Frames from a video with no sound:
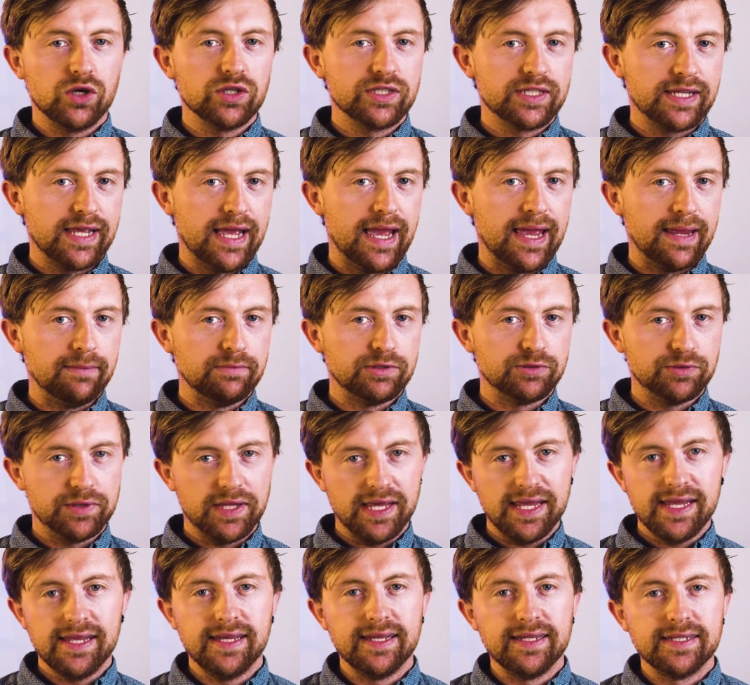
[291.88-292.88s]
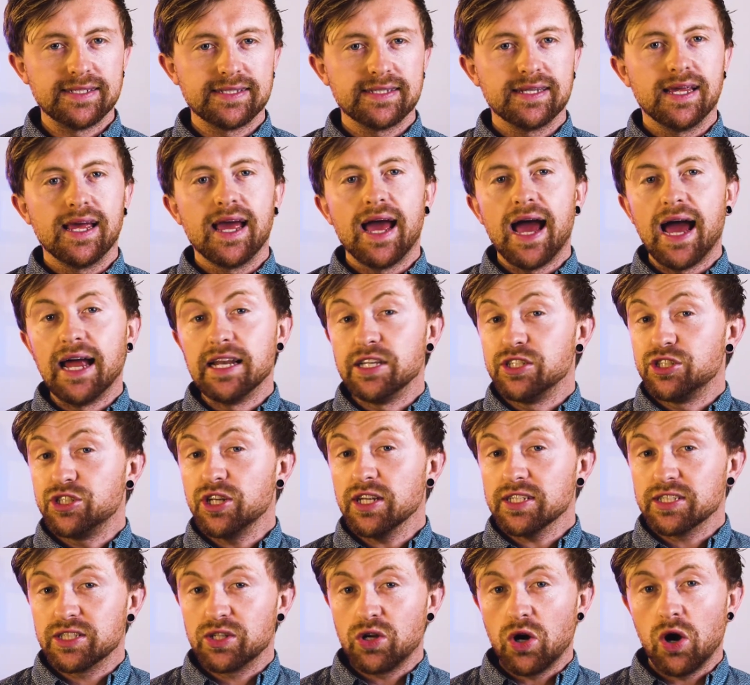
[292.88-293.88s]
DOS games with ease and
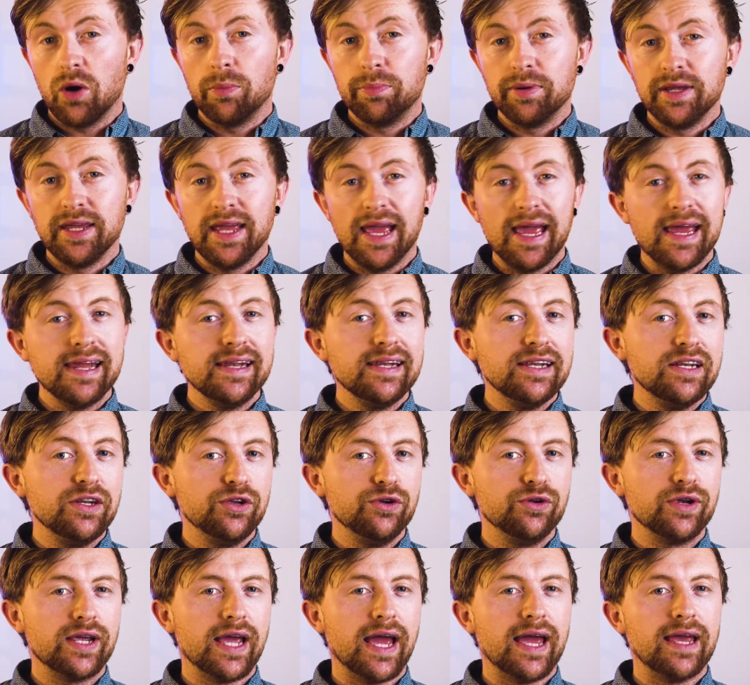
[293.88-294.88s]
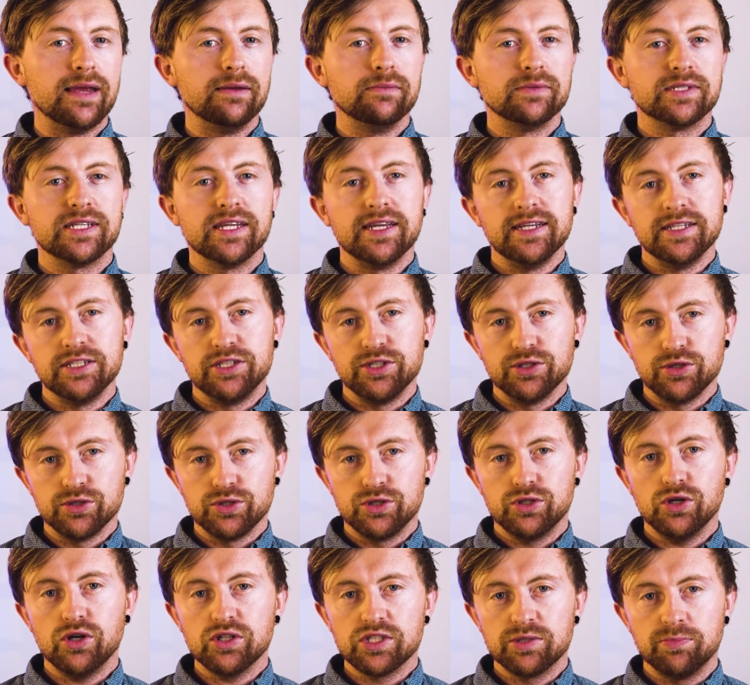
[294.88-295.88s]
just copy any new games into your
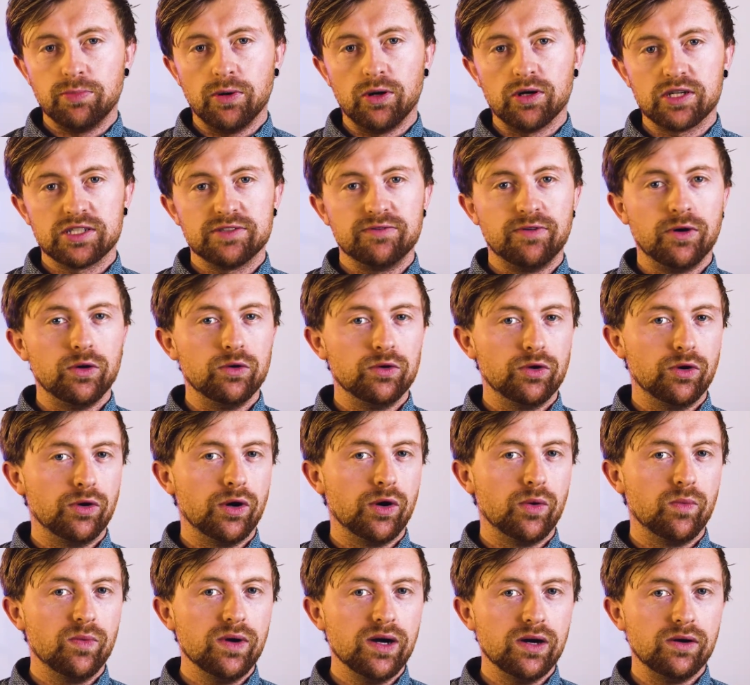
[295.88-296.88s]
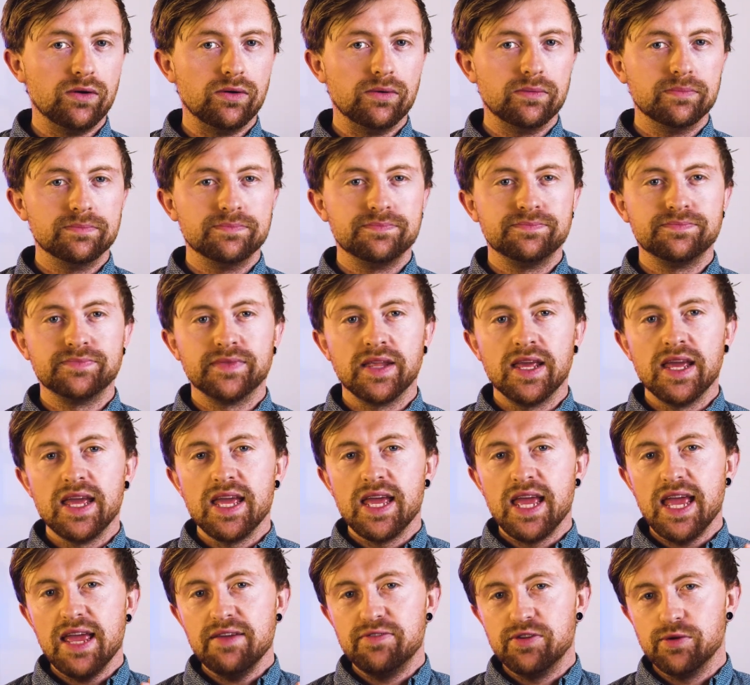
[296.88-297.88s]
DOSBox folder at will.
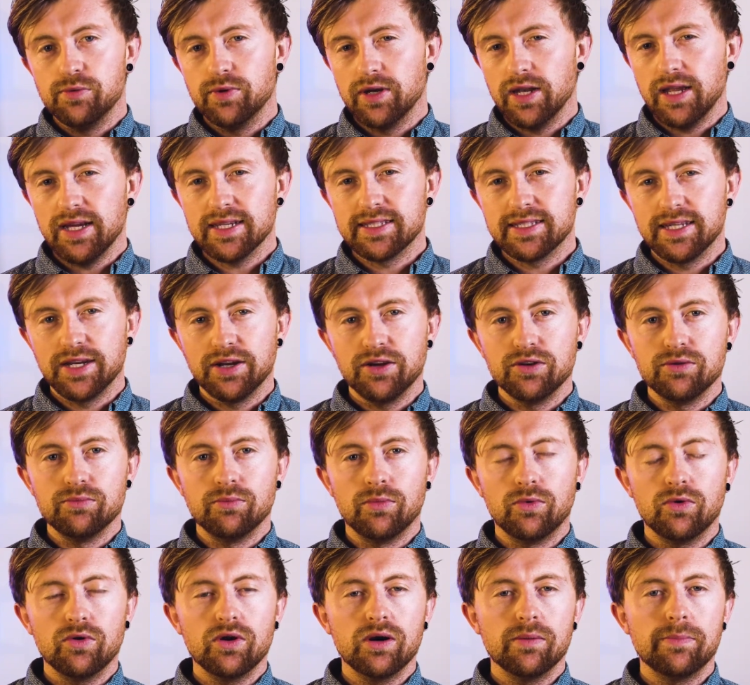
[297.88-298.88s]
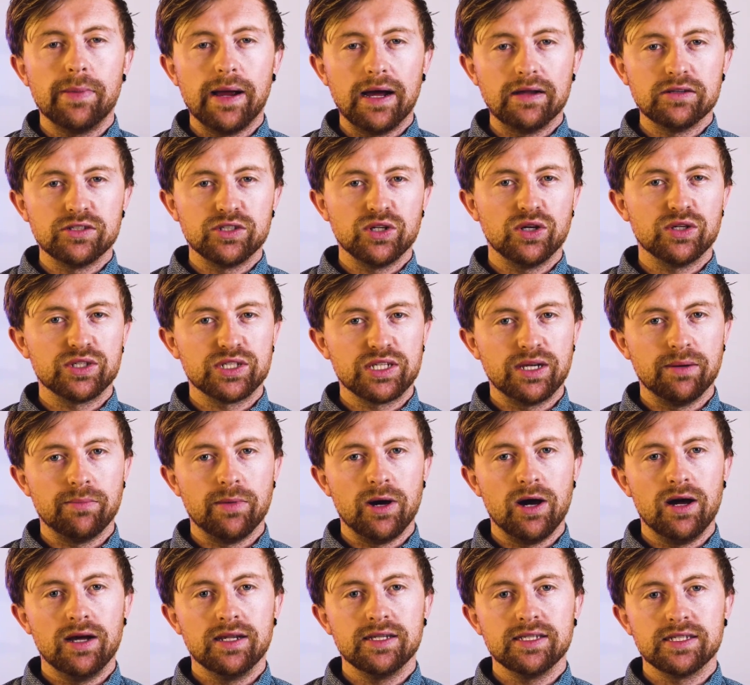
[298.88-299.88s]
If you would like to know more about DOS
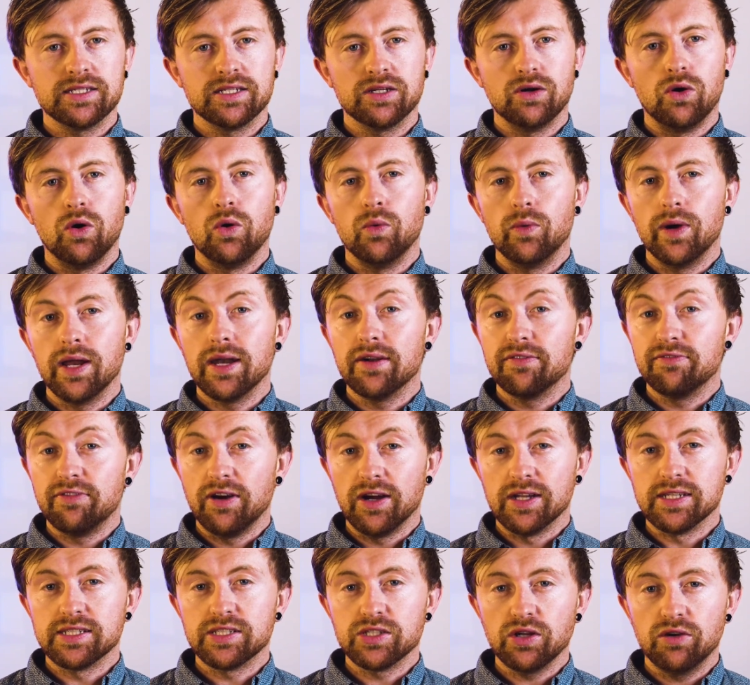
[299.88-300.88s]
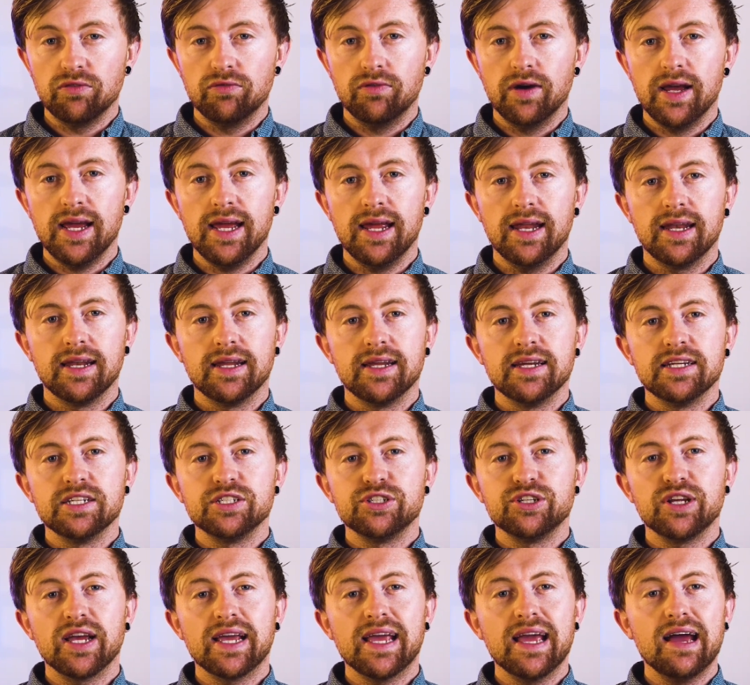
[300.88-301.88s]
commands or where to find software,
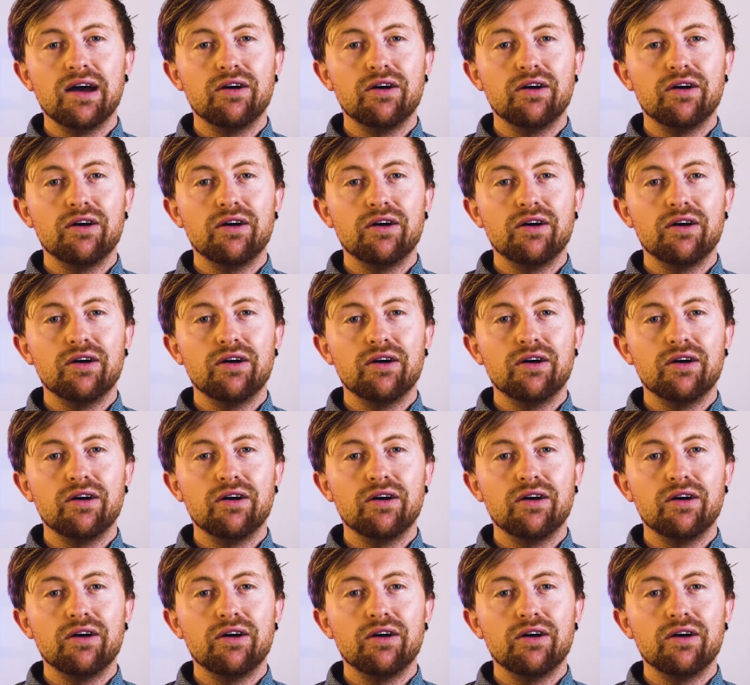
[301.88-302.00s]
check